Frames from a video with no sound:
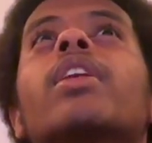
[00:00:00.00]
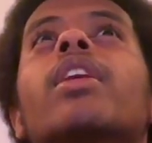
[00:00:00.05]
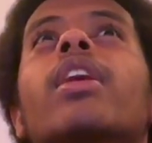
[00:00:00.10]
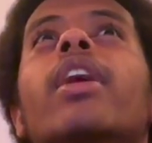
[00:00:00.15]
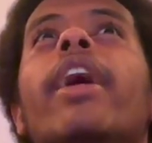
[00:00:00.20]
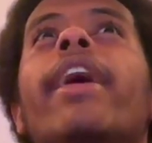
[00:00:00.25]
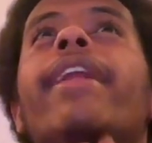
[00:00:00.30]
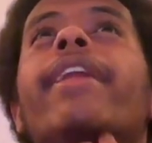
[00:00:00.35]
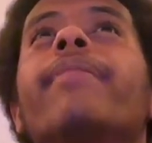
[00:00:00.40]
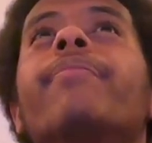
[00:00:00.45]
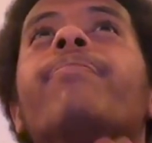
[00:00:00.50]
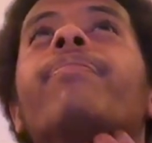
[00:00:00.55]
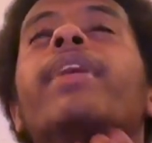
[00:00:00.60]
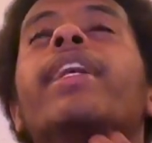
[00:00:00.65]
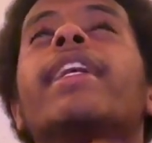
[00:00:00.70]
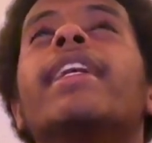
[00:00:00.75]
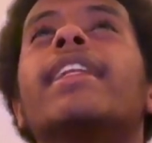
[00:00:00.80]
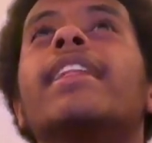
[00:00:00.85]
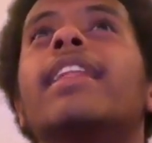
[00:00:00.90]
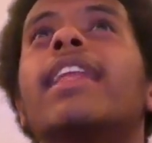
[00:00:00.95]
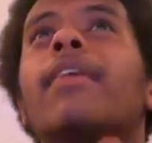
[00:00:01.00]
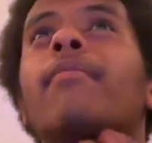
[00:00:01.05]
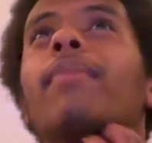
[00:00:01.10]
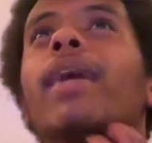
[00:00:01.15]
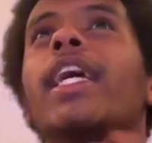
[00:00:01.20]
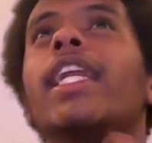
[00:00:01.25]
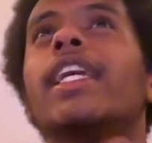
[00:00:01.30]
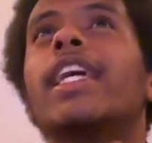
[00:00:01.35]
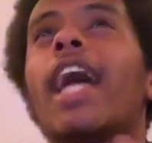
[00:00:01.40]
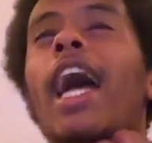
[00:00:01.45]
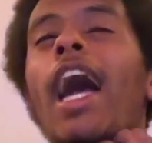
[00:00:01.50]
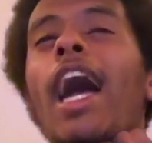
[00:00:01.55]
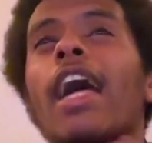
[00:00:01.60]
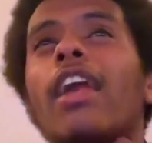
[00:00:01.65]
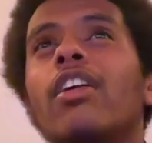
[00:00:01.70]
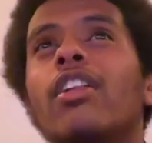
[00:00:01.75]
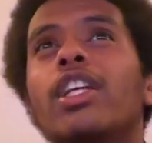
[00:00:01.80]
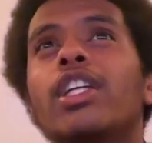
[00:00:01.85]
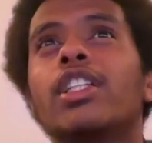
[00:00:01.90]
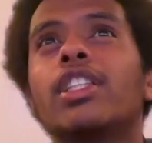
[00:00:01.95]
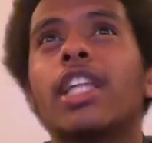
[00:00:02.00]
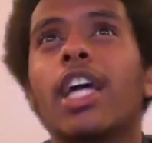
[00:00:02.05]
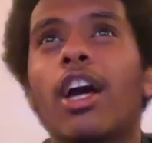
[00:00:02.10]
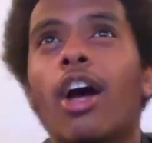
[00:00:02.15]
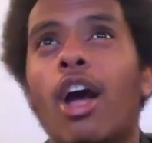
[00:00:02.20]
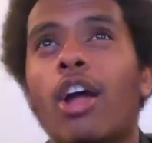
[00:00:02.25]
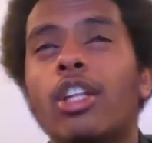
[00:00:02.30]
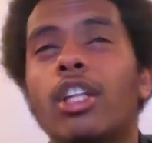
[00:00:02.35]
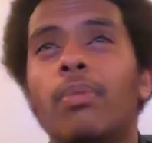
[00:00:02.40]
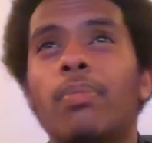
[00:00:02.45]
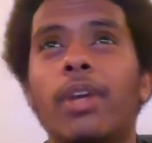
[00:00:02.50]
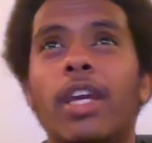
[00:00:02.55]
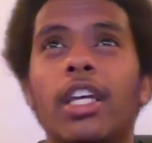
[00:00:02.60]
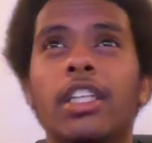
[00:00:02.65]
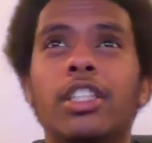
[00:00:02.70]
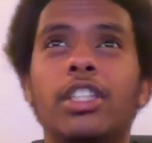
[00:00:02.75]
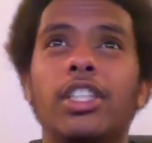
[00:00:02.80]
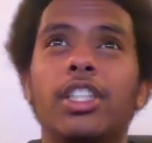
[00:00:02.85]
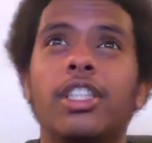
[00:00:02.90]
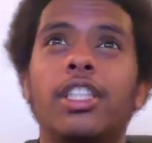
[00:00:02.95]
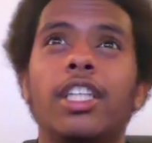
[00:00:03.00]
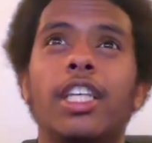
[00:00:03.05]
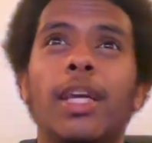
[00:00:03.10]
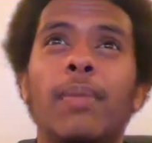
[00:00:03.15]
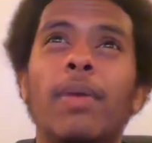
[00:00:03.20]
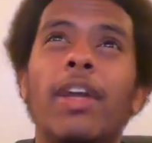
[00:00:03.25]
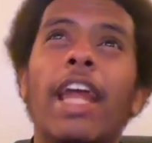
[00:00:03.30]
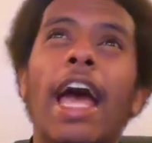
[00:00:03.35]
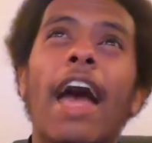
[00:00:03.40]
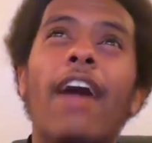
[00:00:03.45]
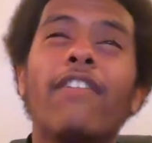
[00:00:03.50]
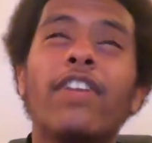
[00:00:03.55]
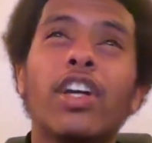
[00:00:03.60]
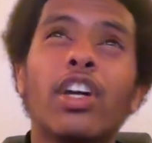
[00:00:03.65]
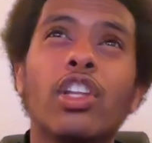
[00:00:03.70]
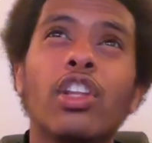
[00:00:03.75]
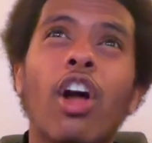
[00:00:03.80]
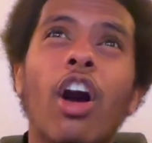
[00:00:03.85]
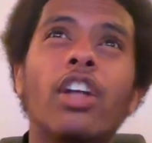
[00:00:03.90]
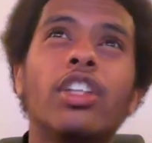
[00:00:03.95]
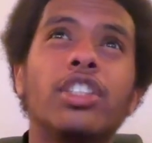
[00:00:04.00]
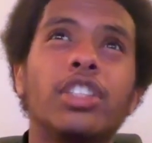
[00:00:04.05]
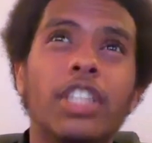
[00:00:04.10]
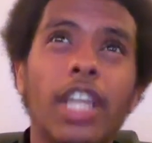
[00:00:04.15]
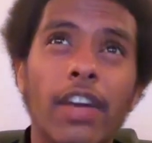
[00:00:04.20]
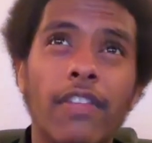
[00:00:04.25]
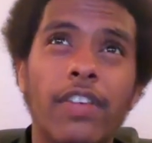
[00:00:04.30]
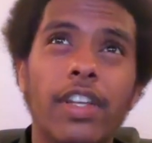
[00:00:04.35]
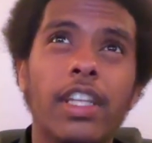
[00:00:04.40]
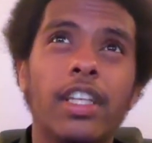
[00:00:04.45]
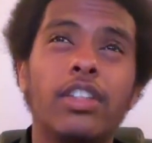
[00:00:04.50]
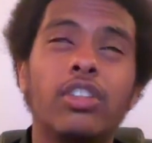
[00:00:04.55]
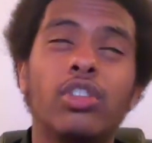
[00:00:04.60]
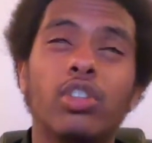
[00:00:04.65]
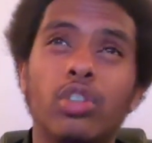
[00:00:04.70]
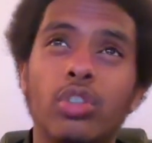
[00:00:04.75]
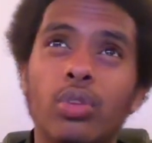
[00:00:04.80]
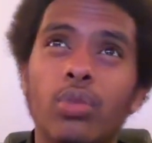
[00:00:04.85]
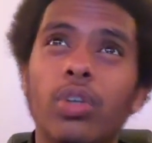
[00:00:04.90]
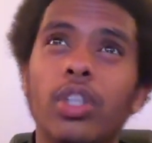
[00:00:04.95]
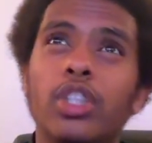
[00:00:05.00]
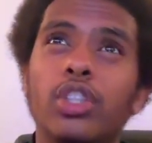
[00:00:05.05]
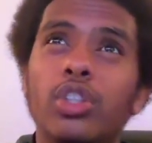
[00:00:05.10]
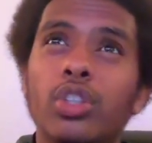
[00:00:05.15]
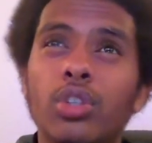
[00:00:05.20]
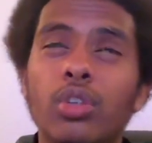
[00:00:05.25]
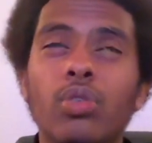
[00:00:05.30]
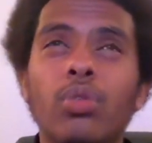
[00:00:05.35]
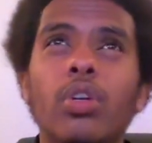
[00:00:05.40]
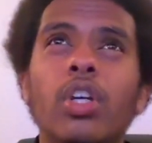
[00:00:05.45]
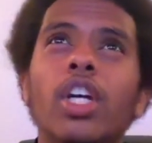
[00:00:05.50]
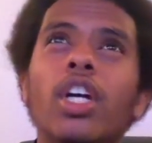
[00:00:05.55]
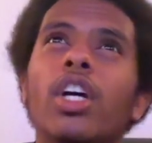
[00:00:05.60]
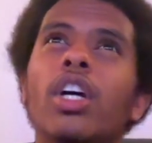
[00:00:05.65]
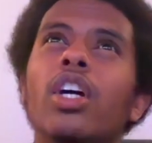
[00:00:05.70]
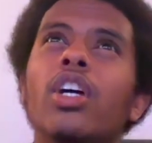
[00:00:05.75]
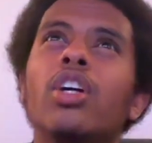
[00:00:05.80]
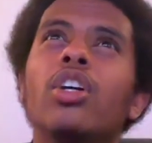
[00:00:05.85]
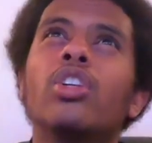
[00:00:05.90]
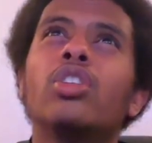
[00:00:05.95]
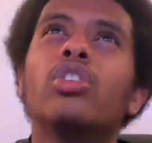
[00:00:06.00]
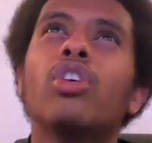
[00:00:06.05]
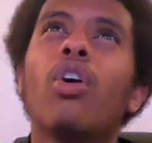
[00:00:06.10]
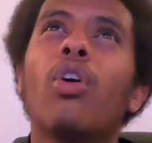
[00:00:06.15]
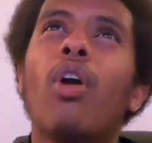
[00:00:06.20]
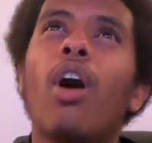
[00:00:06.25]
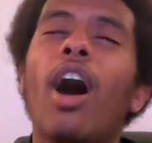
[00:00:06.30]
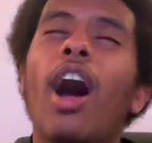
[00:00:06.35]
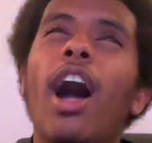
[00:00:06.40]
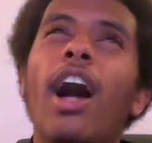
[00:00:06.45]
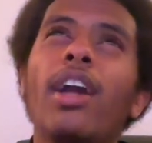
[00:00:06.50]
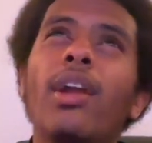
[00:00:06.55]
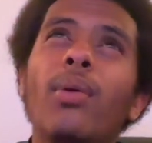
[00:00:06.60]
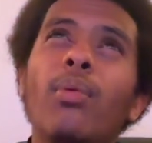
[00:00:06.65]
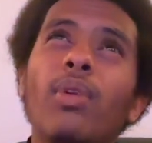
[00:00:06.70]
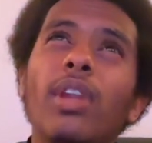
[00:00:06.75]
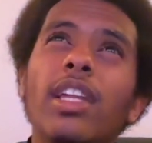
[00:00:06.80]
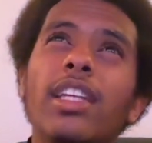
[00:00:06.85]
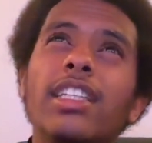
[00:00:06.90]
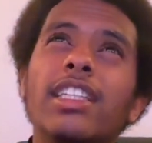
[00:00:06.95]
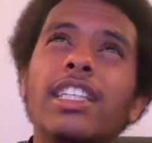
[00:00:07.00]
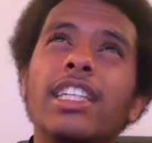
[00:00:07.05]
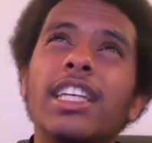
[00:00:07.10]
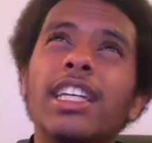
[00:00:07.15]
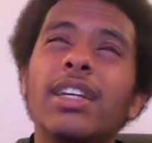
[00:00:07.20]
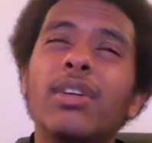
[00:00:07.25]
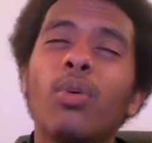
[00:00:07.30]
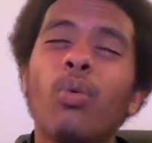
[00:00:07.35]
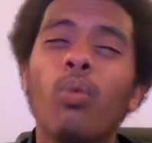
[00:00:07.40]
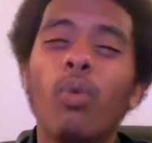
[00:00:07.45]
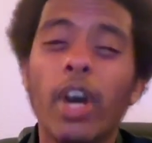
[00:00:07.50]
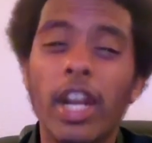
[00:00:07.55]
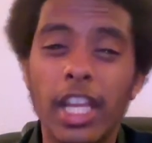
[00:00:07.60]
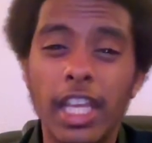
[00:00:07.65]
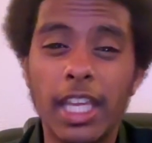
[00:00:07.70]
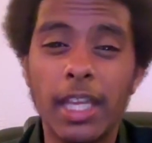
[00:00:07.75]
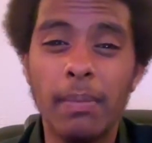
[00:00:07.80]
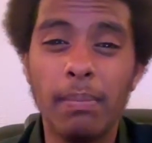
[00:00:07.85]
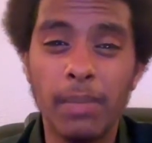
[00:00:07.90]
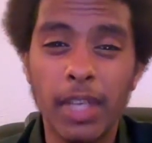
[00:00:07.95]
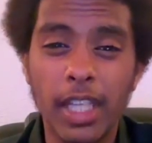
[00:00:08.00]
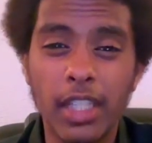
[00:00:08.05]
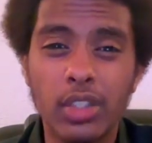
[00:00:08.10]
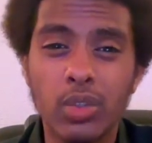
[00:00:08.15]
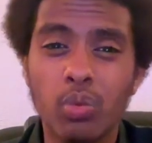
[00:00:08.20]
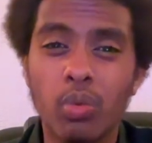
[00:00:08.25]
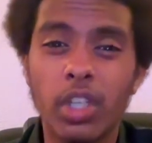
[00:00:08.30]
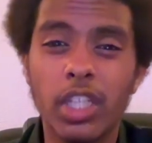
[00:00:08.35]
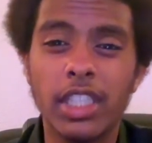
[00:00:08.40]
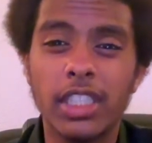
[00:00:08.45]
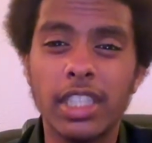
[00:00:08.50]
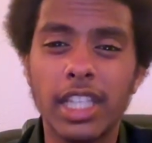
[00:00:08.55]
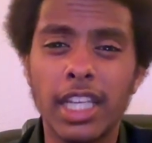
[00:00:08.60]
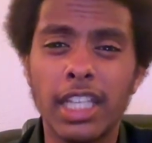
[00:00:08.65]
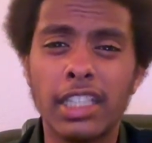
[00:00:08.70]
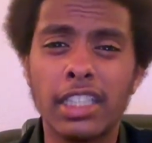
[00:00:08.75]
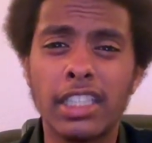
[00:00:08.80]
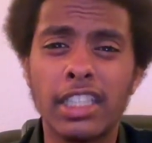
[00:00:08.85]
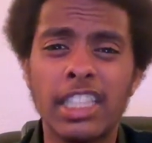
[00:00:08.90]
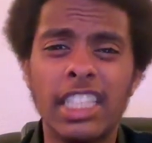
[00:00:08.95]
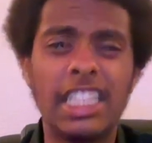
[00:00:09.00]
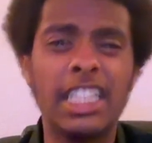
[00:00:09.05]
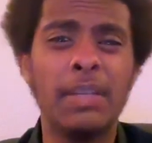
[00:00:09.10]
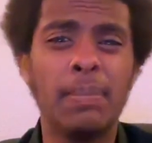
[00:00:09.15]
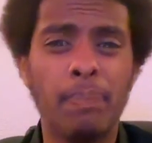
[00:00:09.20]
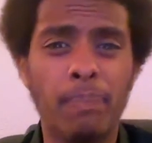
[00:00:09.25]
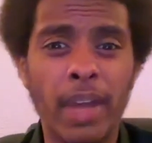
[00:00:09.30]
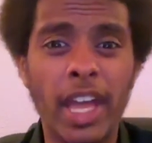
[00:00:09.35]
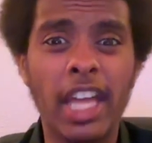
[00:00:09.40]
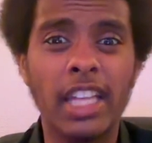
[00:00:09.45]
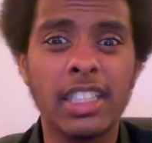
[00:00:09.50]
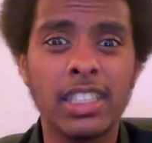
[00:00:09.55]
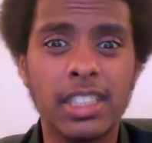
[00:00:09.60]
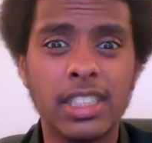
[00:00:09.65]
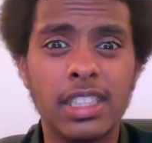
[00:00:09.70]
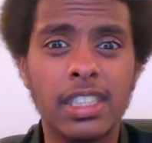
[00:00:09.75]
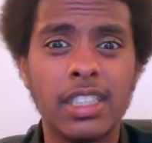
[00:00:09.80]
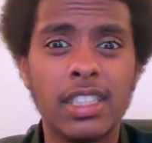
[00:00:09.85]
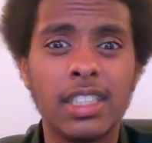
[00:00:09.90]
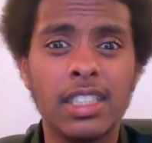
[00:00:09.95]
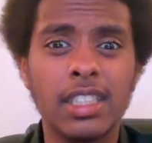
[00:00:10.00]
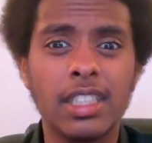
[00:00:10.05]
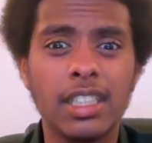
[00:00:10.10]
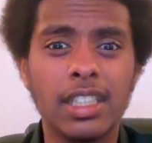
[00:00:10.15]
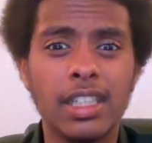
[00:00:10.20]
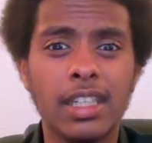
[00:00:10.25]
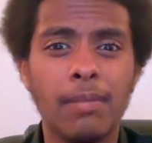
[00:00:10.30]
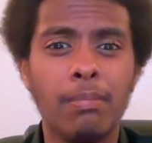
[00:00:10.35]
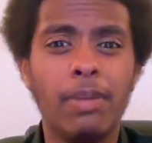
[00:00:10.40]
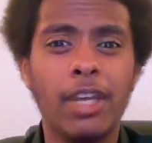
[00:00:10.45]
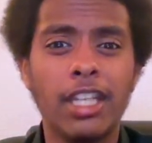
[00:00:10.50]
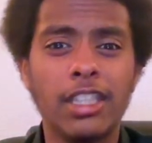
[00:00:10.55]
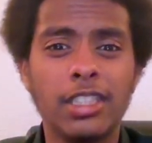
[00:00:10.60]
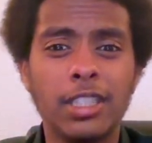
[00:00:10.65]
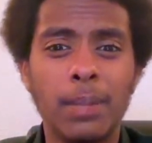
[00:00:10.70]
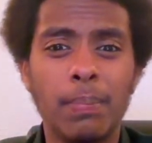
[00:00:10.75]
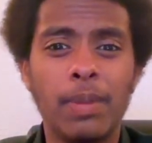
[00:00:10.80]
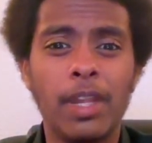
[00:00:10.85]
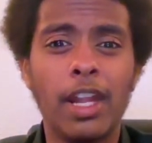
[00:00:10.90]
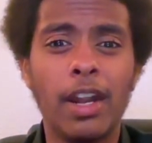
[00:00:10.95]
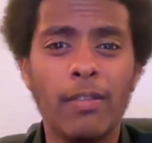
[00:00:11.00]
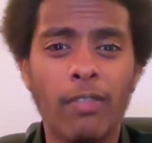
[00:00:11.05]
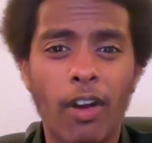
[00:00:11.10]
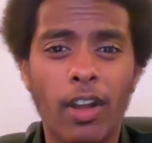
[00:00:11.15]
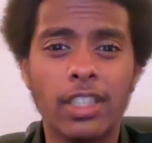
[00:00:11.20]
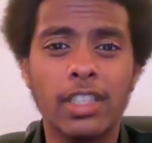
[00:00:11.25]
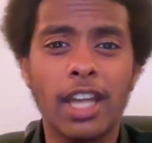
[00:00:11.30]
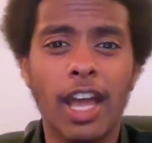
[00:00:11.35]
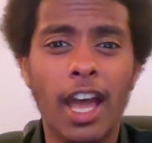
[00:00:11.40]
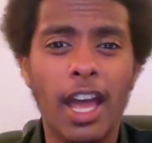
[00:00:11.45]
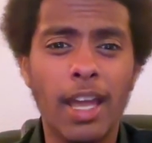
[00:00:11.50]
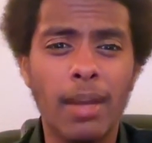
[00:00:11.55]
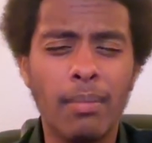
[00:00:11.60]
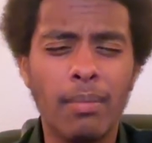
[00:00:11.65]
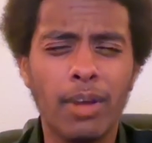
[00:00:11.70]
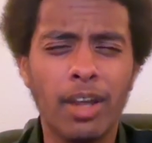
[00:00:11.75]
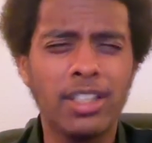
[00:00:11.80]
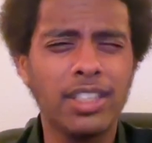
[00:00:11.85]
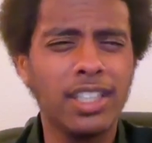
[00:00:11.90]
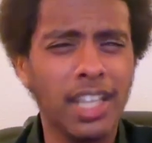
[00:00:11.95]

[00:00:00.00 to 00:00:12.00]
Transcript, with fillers: and being the main catalyst on the PSG team and having longevity to do it too. So I don't really see what he means when he says the best PSG player of all time. I,